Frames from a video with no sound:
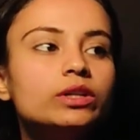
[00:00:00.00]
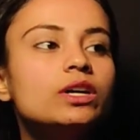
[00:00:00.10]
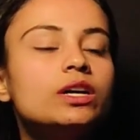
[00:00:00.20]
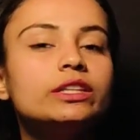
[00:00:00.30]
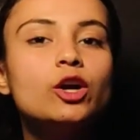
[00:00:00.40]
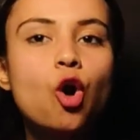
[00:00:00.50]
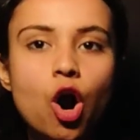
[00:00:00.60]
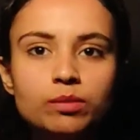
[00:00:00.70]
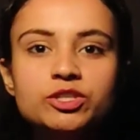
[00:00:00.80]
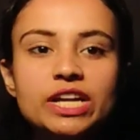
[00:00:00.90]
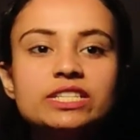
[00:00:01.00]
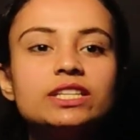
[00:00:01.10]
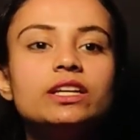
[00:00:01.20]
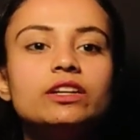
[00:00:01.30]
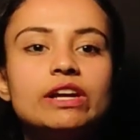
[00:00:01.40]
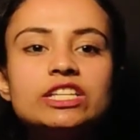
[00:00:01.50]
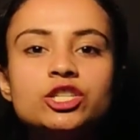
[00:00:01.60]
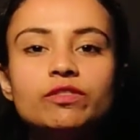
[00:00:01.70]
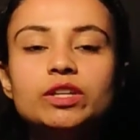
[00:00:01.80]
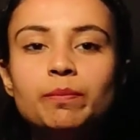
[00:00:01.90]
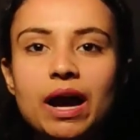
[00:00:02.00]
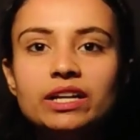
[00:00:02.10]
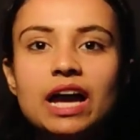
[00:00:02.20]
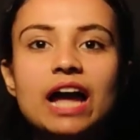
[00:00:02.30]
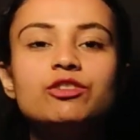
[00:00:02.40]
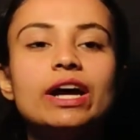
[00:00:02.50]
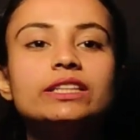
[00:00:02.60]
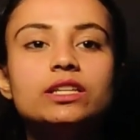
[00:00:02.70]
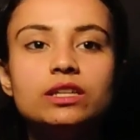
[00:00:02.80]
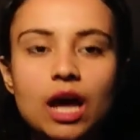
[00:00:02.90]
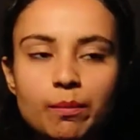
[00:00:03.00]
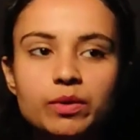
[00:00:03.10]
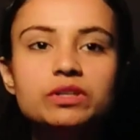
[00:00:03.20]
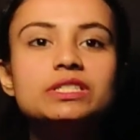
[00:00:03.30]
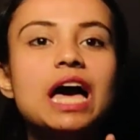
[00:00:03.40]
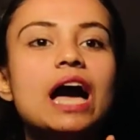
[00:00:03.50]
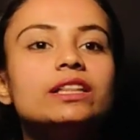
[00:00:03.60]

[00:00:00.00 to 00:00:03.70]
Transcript: the objects in the rest of the part and write the numbers and